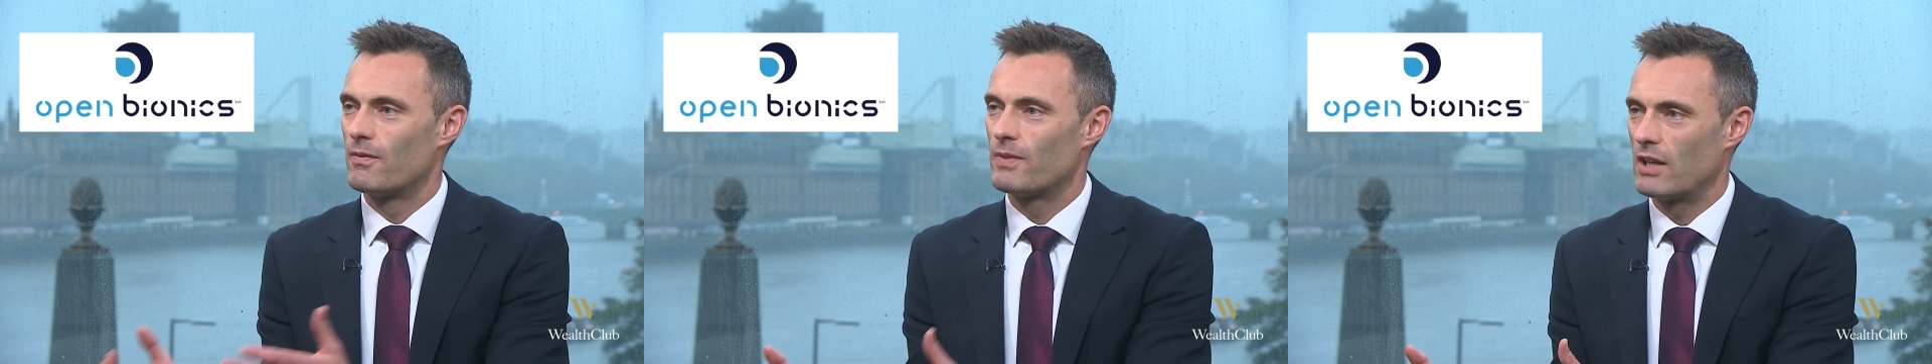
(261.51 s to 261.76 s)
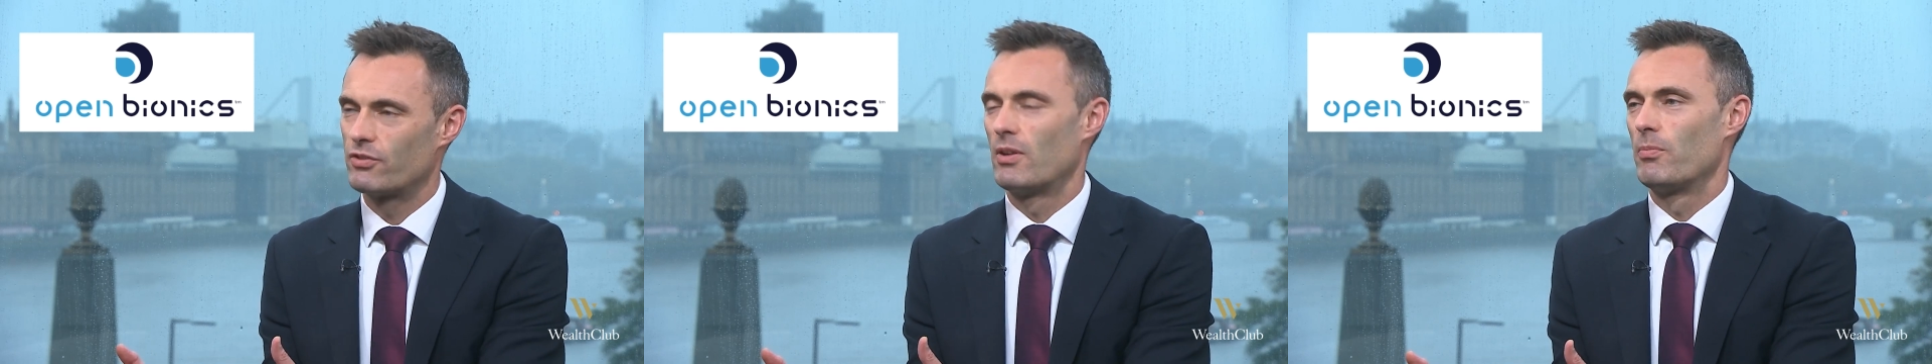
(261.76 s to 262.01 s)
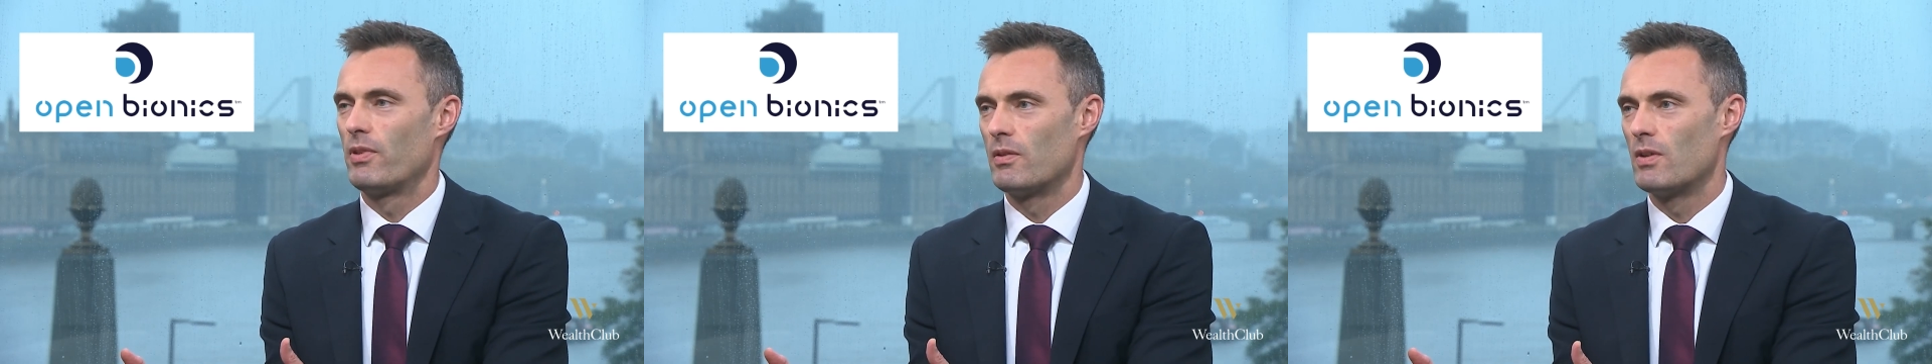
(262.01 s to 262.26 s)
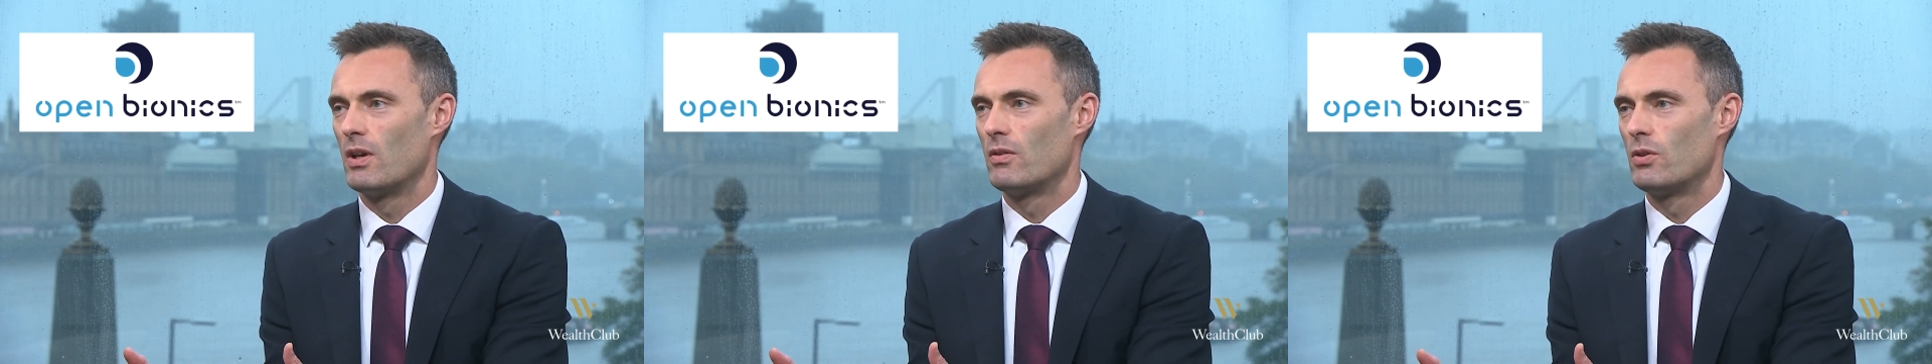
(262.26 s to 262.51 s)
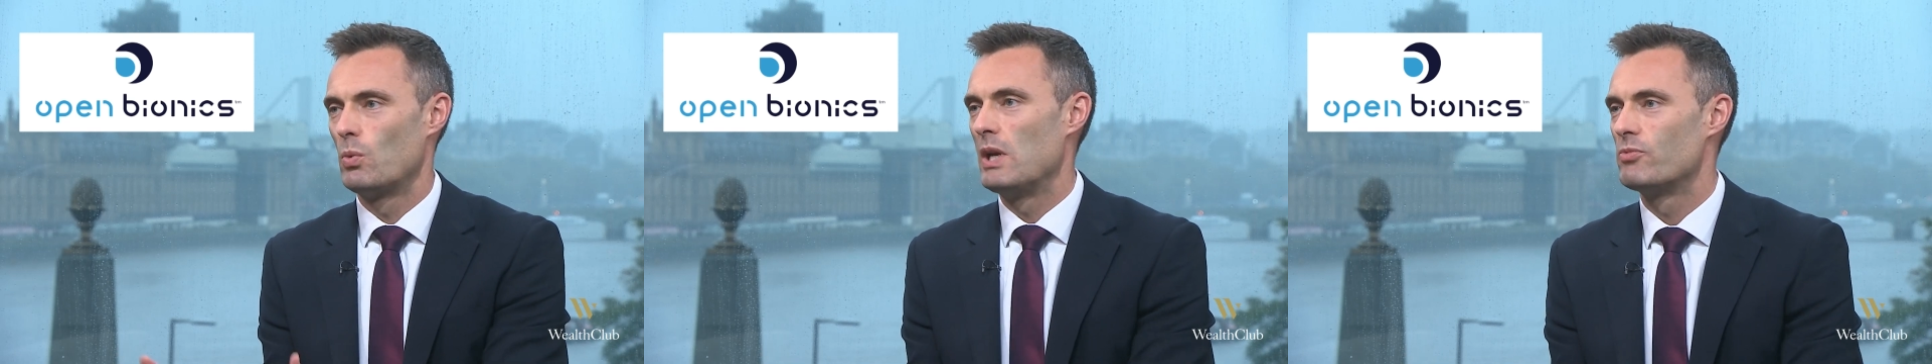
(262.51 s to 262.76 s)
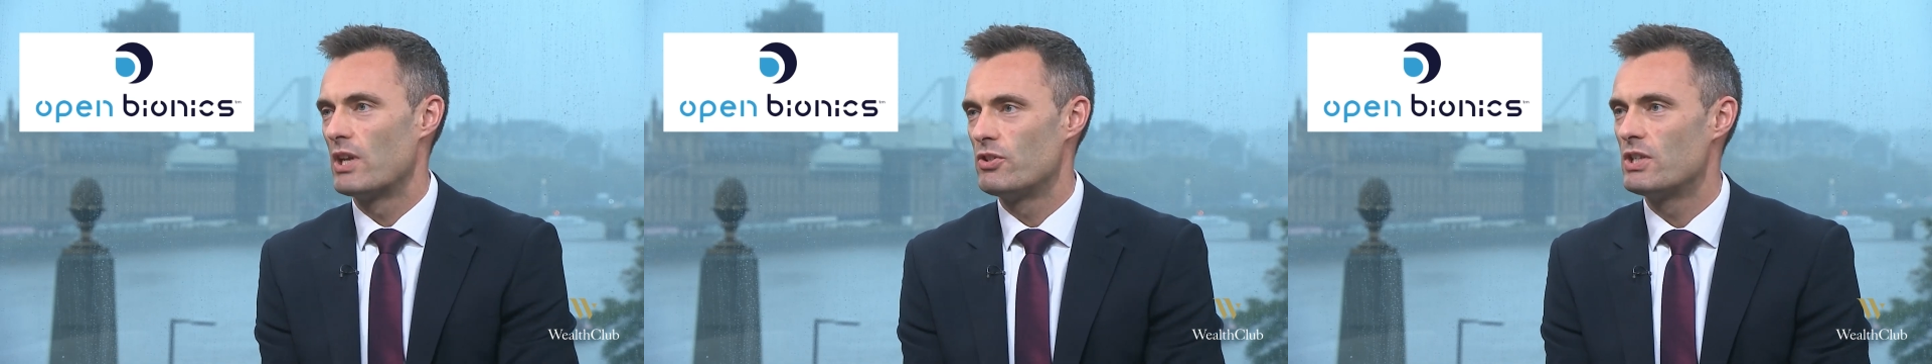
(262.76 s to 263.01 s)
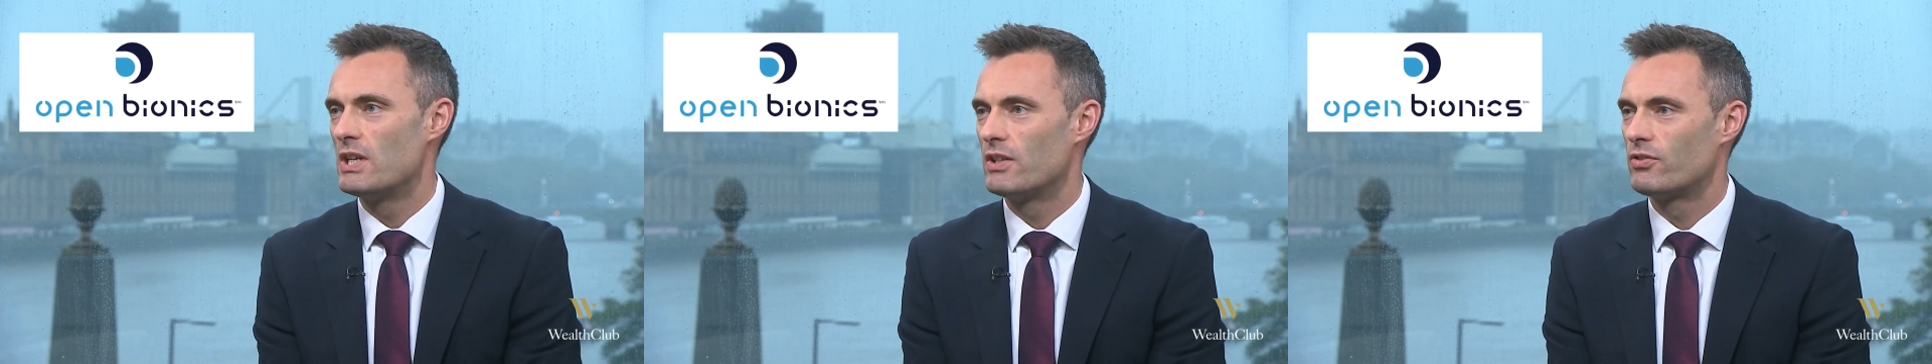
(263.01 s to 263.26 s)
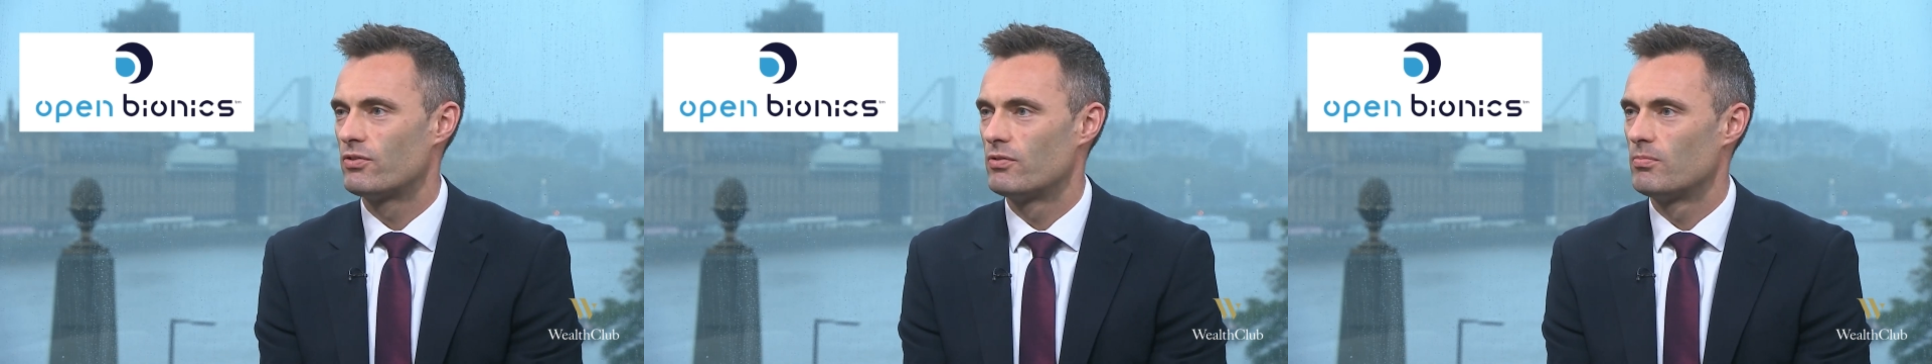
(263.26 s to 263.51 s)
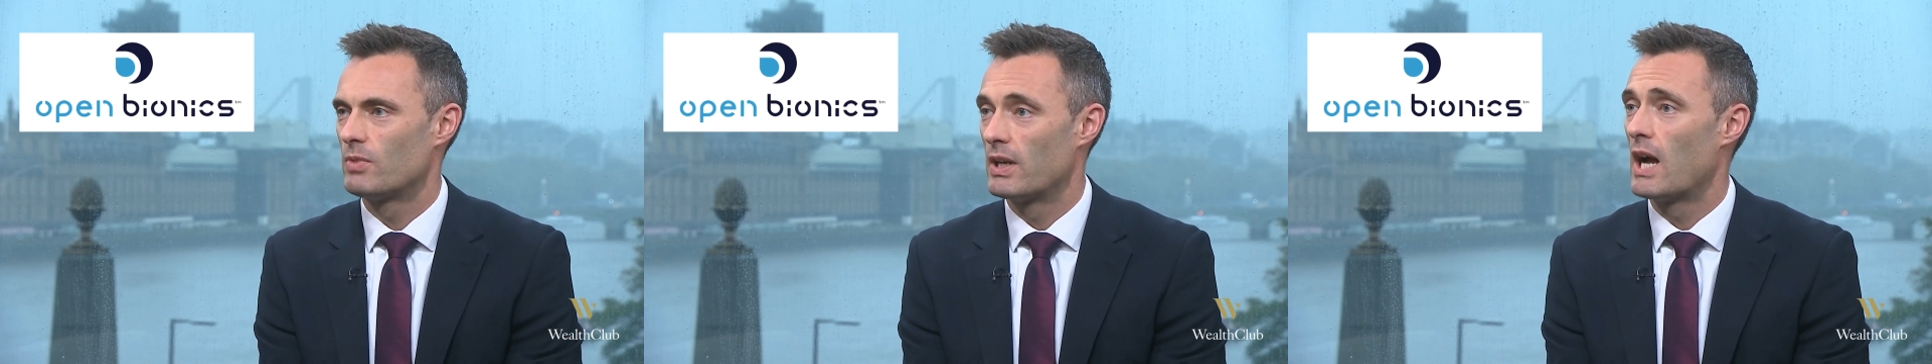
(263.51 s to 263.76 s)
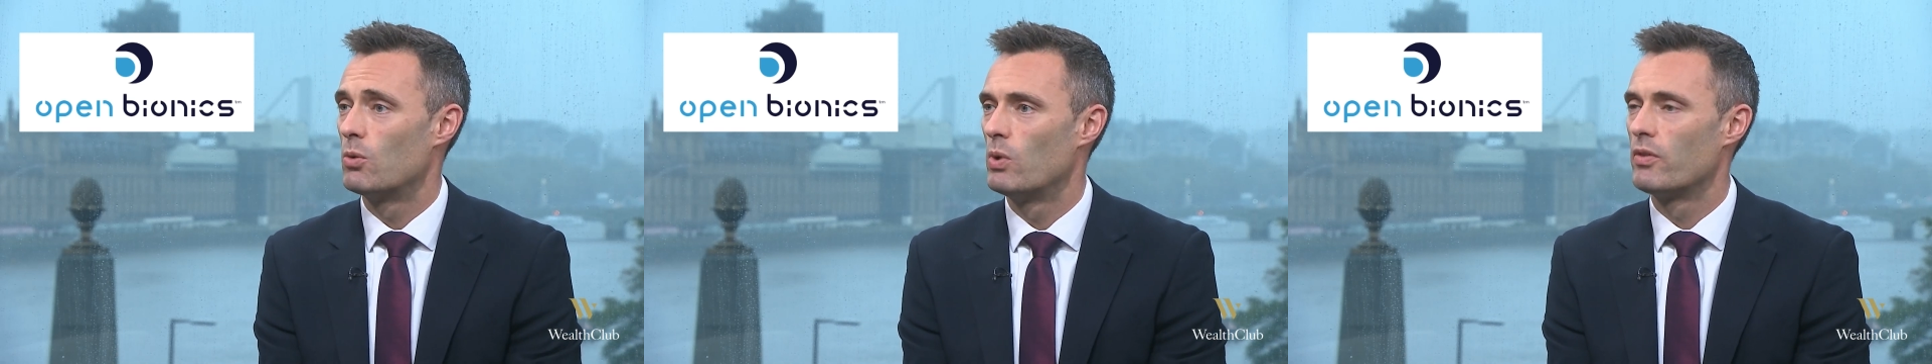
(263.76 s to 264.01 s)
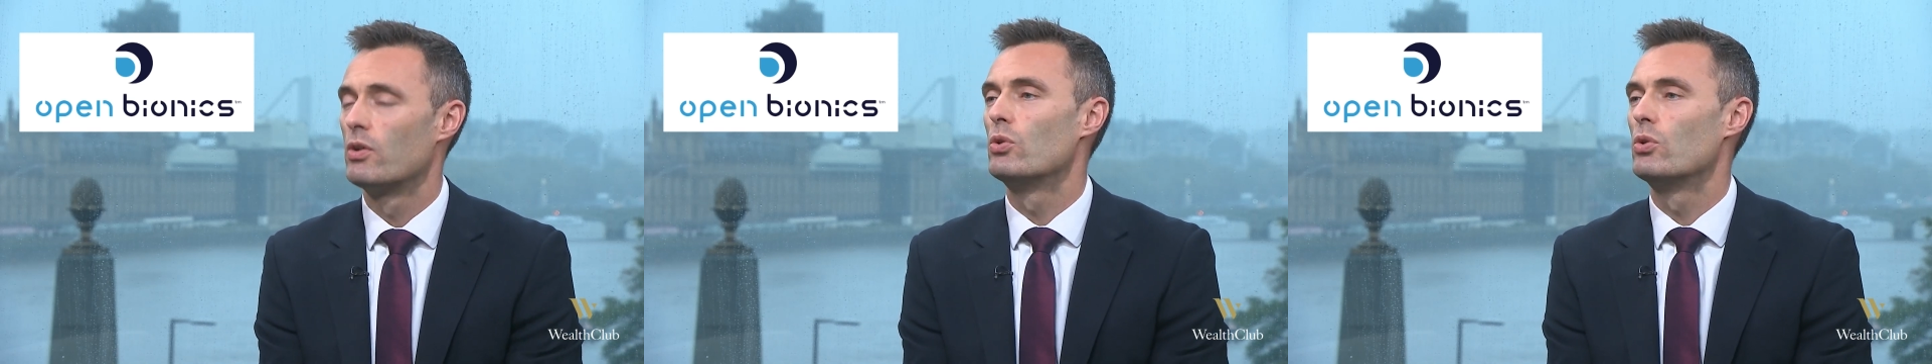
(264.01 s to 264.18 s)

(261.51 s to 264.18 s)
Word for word: that's something that the Williams engineers can help with,